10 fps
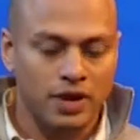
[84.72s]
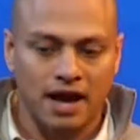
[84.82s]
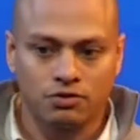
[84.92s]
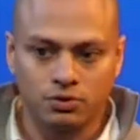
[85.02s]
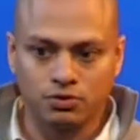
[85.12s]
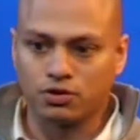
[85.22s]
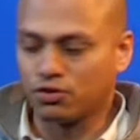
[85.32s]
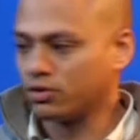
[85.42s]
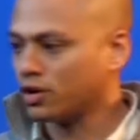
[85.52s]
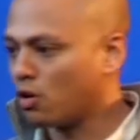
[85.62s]
we have to
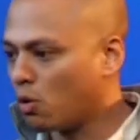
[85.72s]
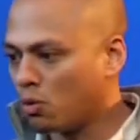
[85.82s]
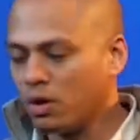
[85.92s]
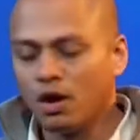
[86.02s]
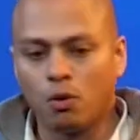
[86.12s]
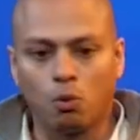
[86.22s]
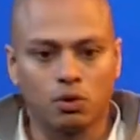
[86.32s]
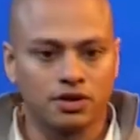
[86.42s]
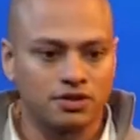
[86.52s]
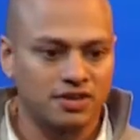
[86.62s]
recruit a whole
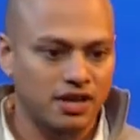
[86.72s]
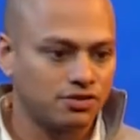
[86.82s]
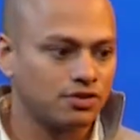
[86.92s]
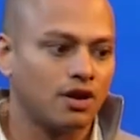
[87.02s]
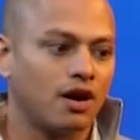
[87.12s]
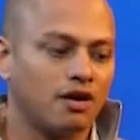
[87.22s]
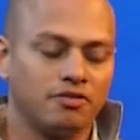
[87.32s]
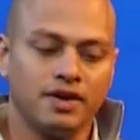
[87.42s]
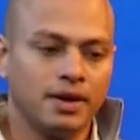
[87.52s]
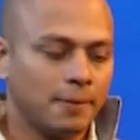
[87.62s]
organization of